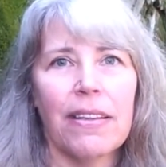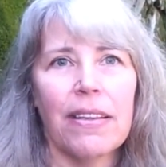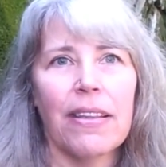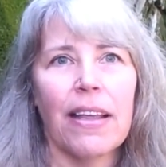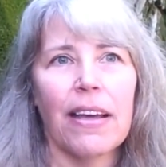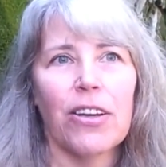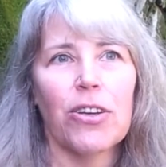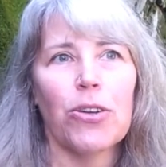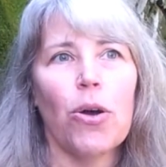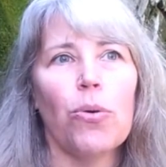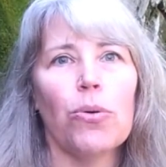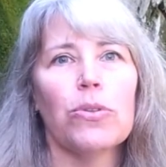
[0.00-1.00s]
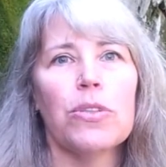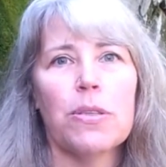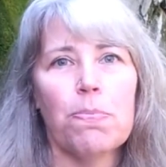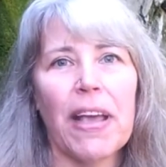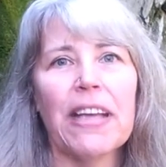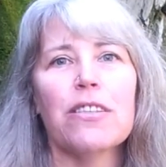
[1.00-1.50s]
that could hold
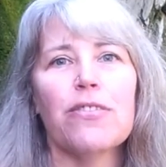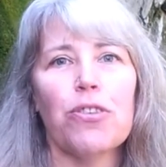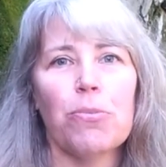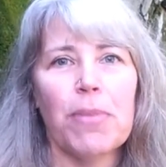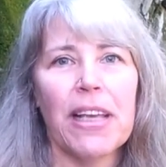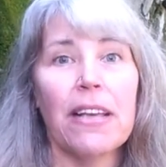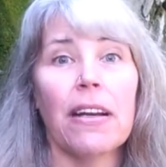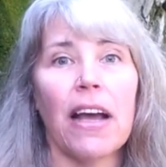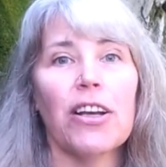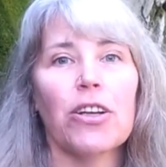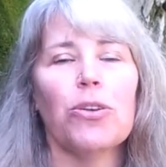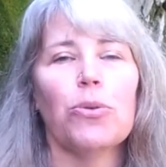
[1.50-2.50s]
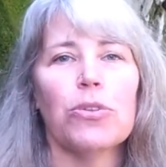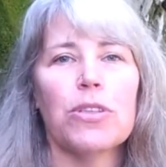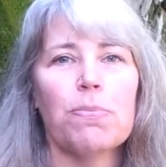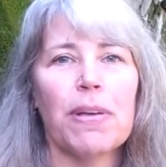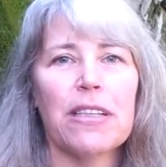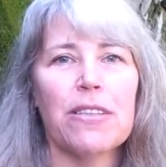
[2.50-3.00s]
space for me and I could hold
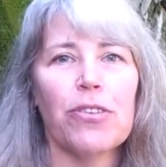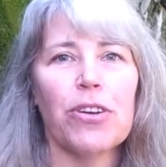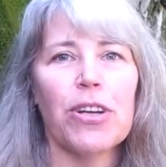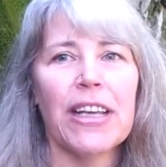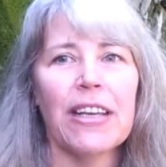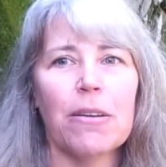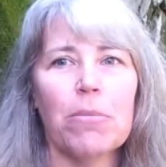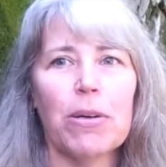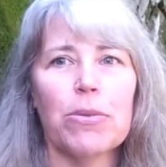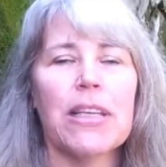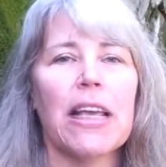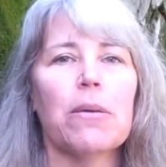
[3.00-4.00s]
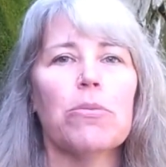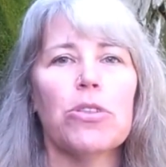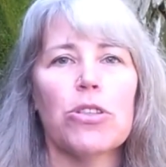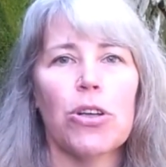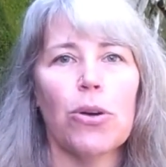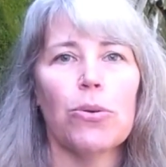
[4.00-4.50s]
space for him, I was able
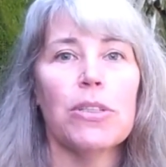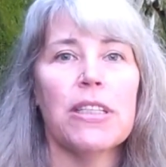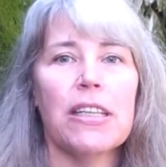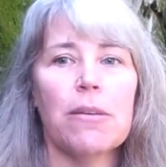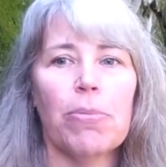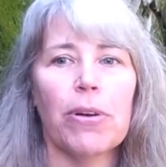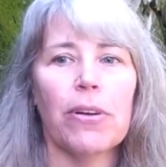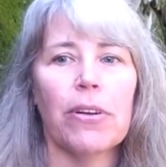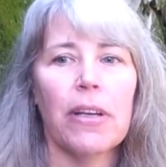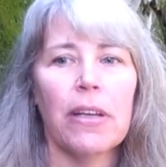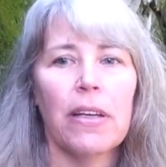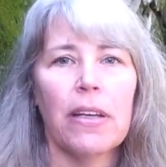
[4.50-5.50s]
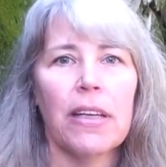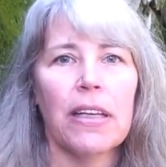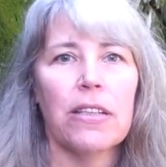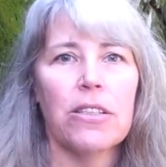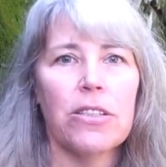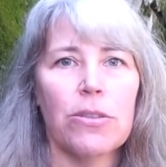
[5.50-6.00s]
to go deeper
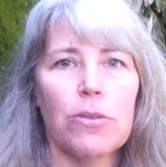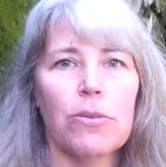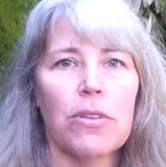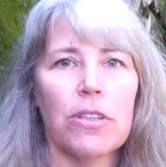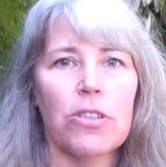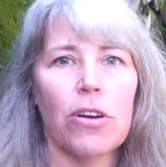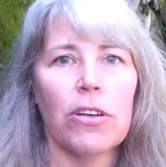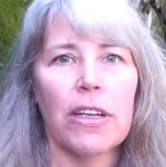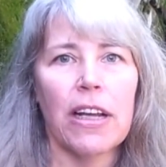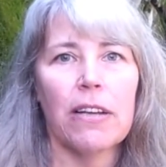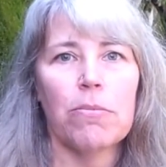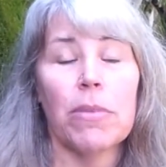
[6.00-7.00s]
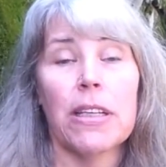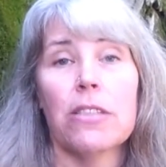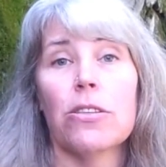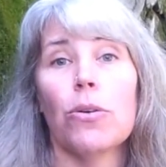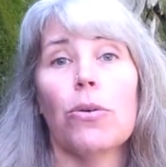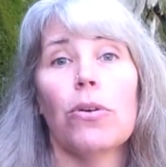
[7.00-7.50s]
into the dark night of my
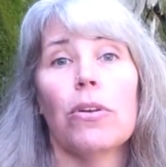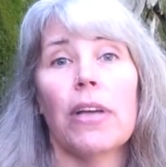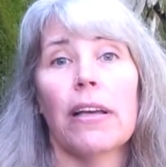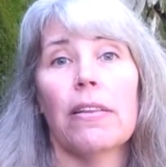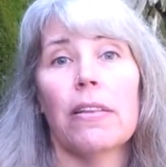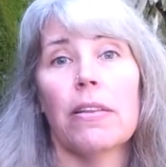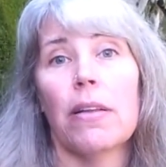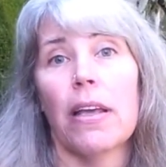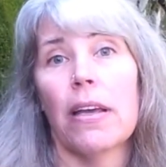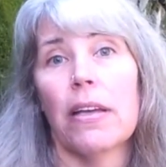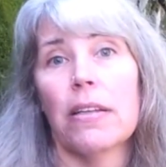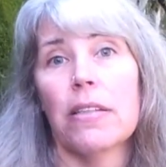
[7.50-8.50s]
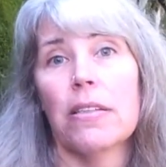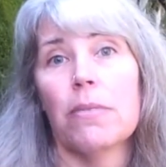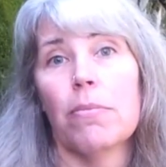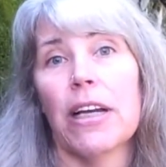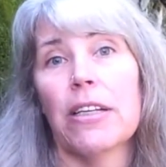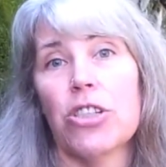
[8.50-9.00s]
soul and
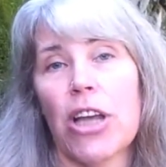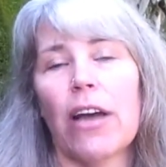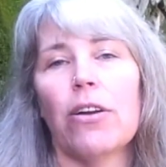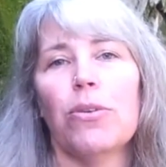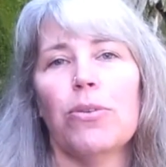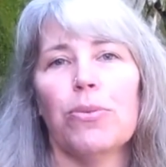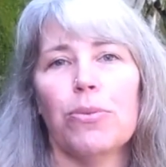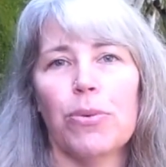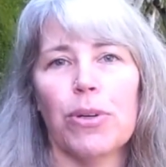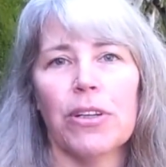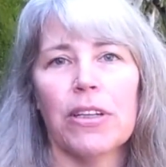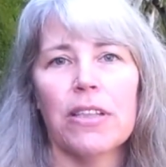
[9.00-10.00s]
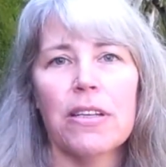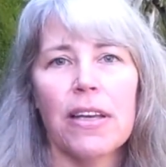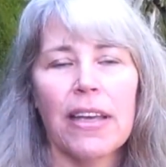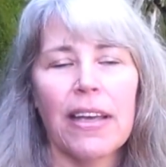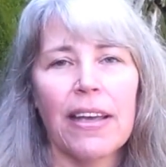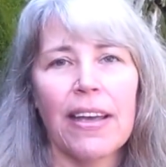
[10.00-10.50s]
my shadow work.
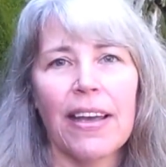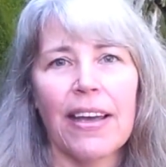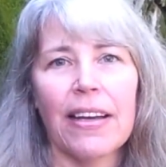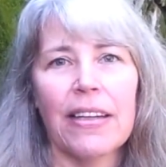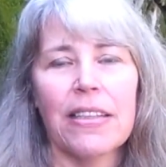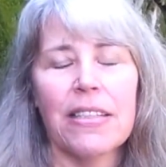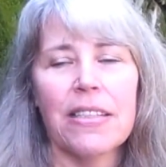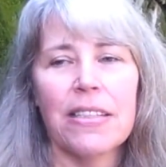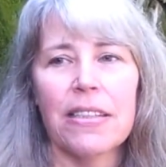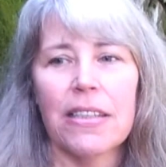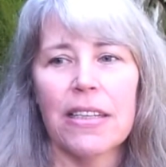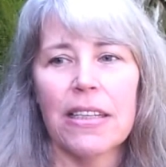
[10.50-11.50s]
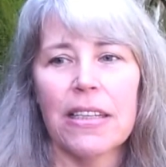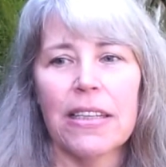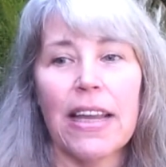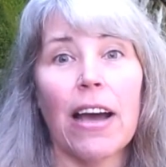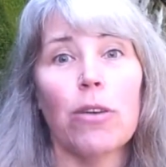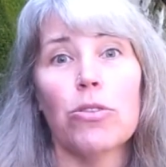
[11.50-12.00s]
And
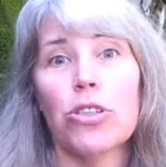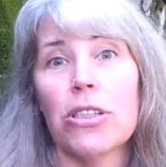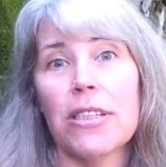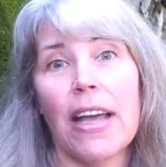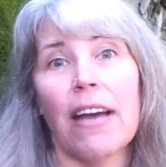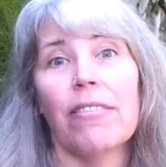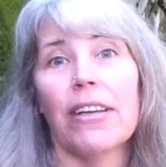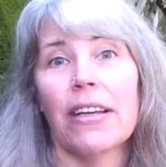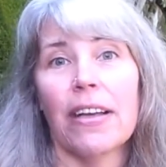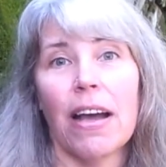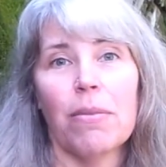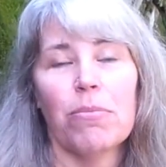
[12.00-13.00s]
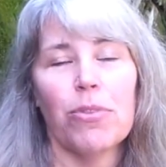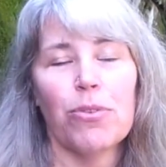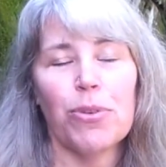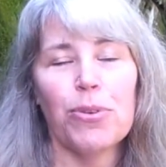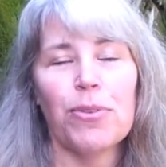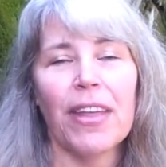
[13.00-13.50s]
now, just having come
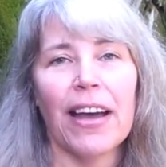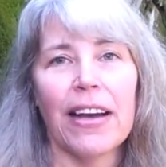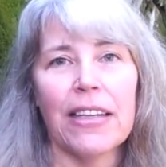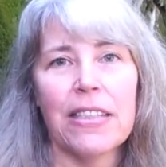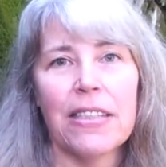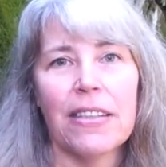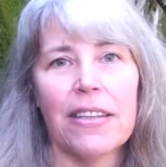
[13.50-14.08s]
through that,